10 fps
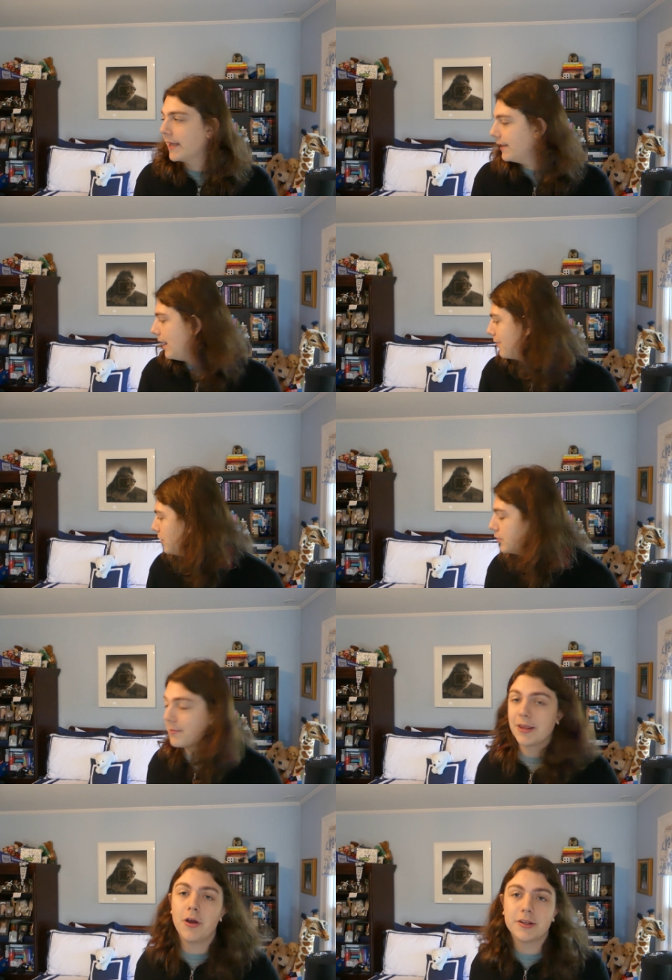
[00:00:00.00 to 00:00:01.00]
yeah, those are
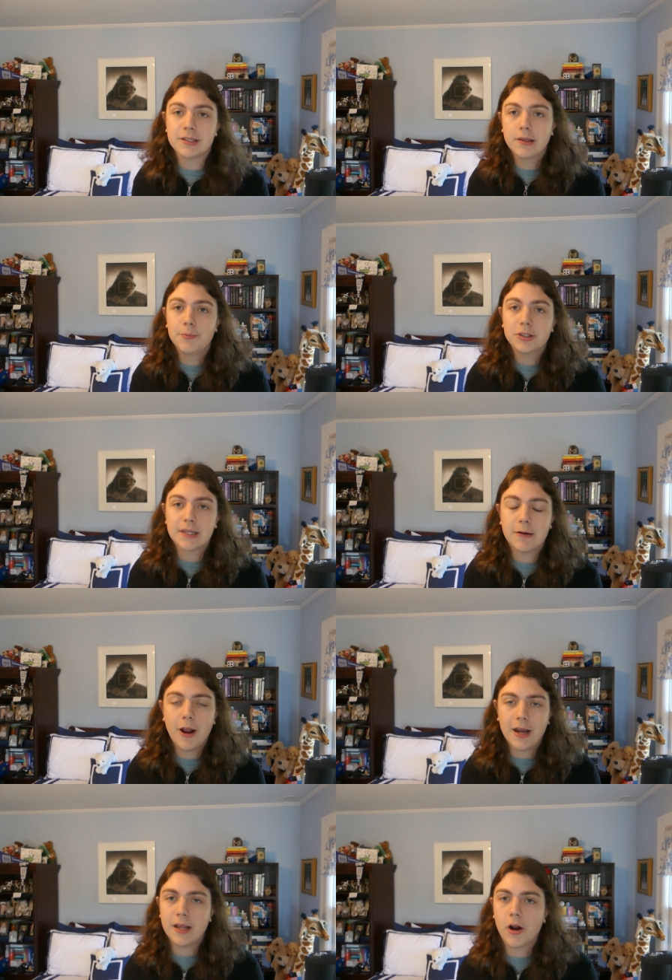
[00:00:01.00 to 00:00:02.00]
my thoughts on the books I
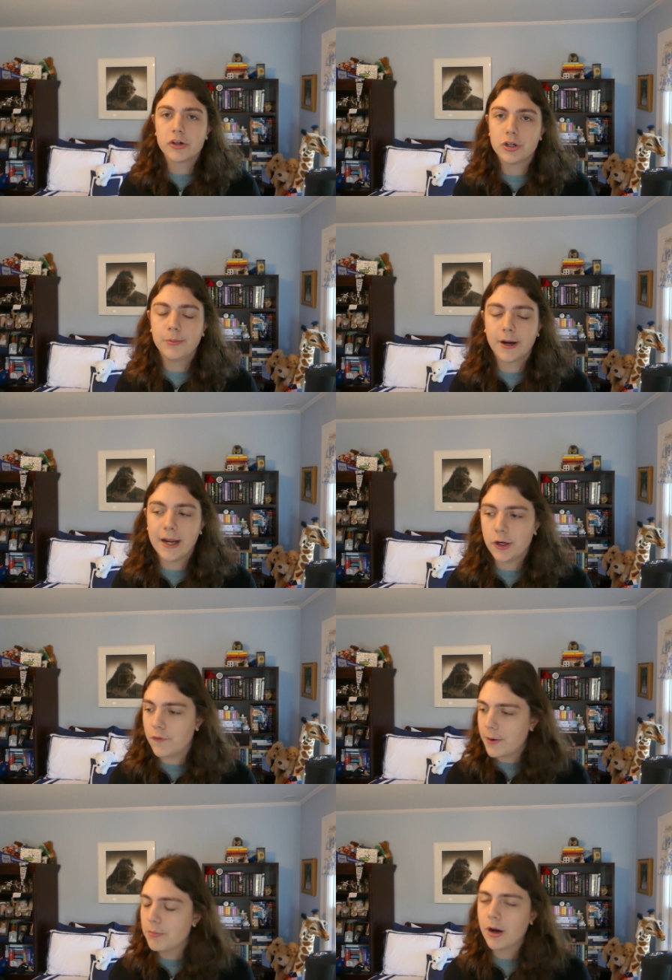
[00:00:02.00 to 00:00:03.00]
read in October and
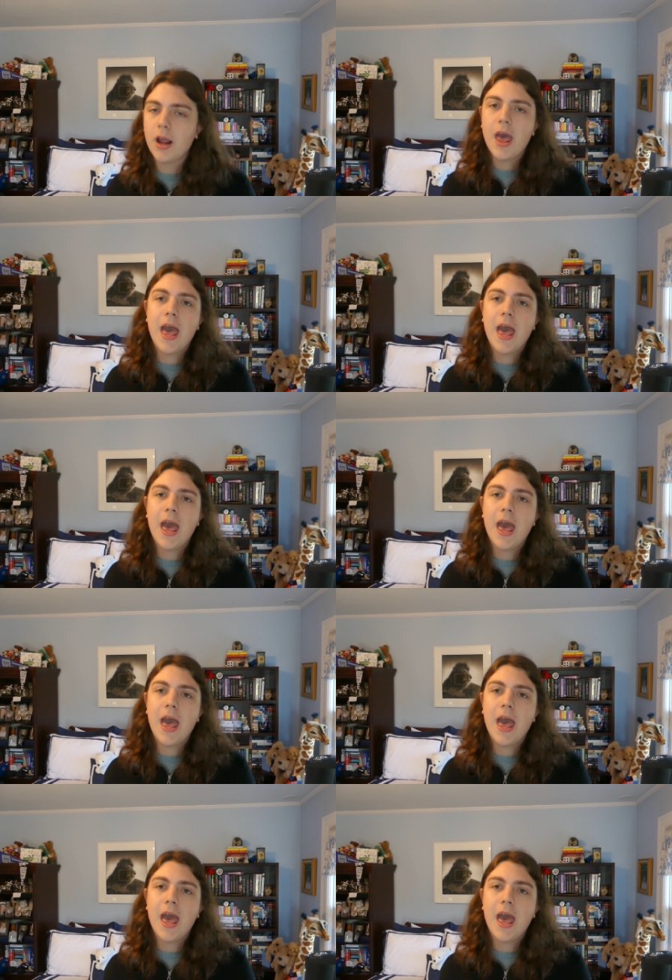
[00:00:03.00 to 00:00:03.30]
November.